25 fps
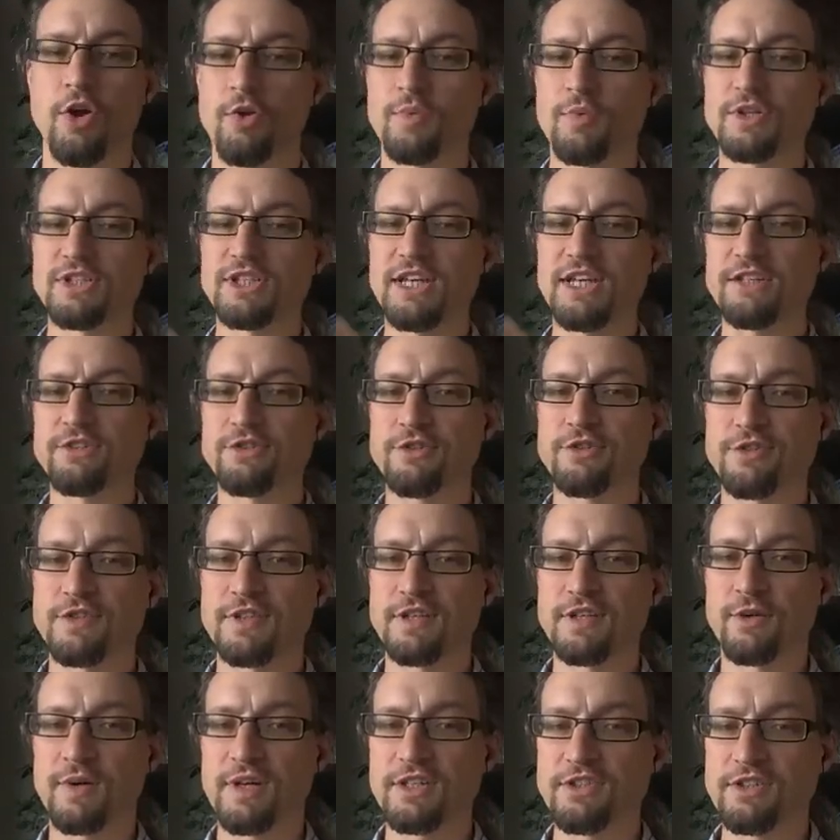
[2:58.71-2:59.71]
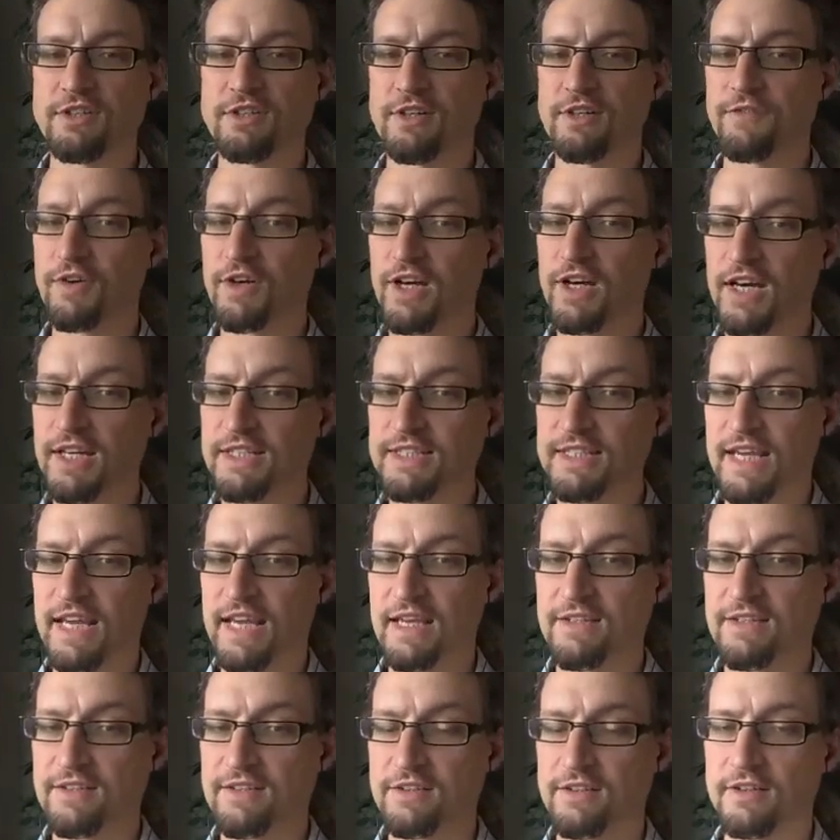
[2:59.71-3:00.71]
which answers the question I forgot to
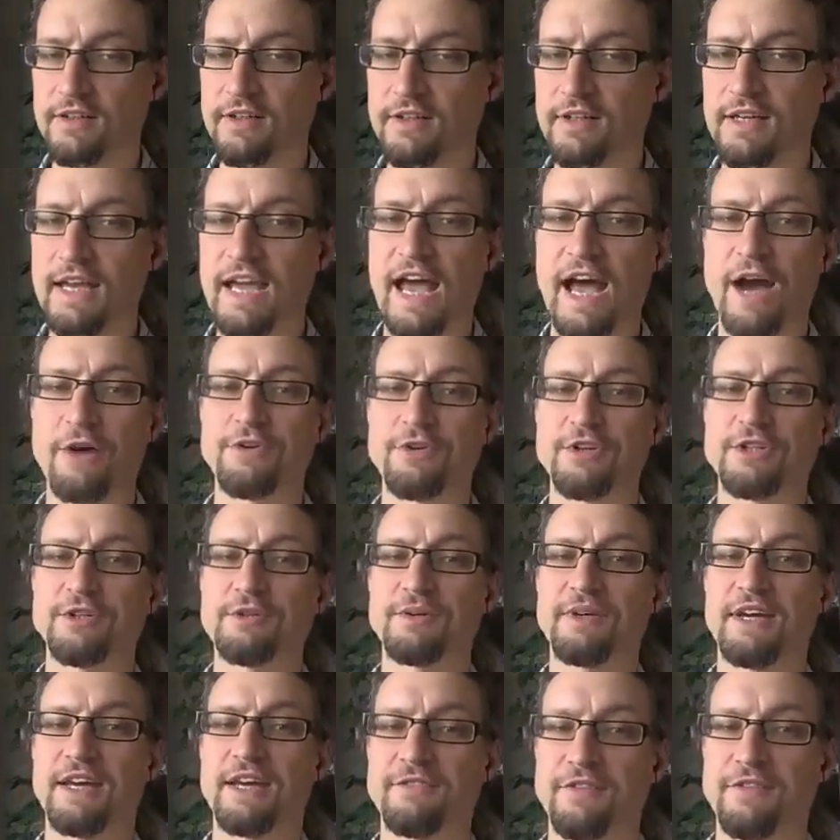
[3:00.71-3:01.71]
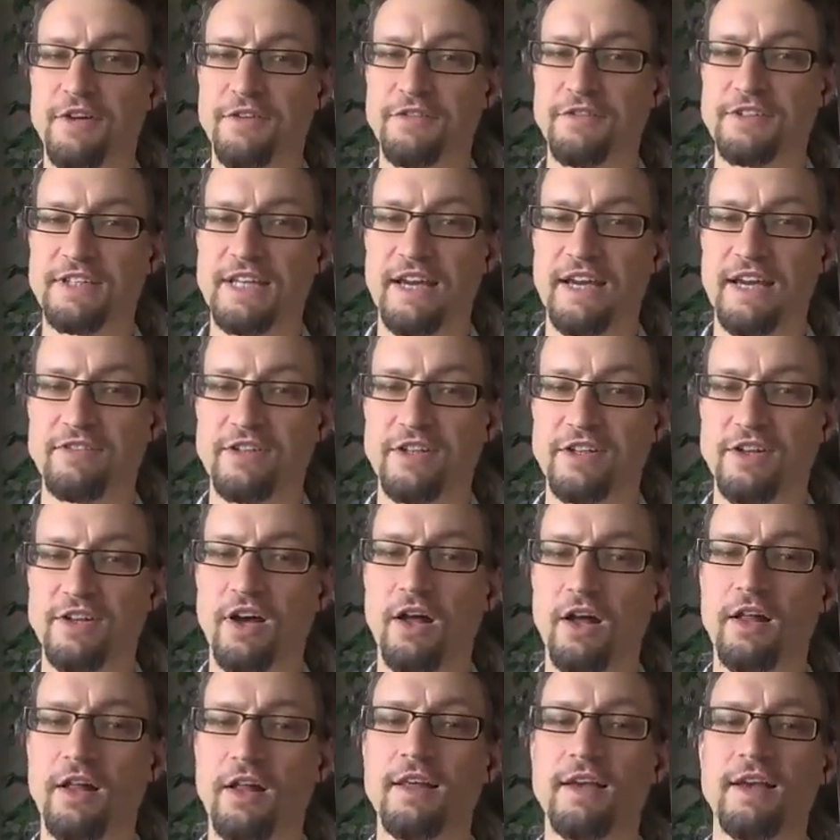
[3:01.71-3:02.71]
answer: how did you get involved in Davenant
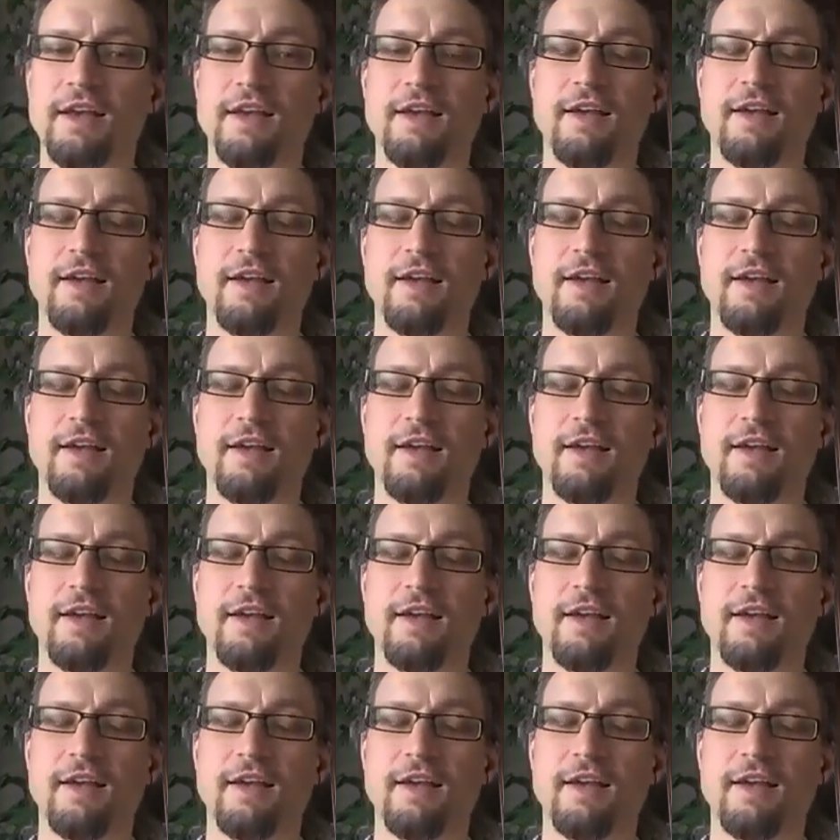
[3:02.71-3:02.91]
Hall?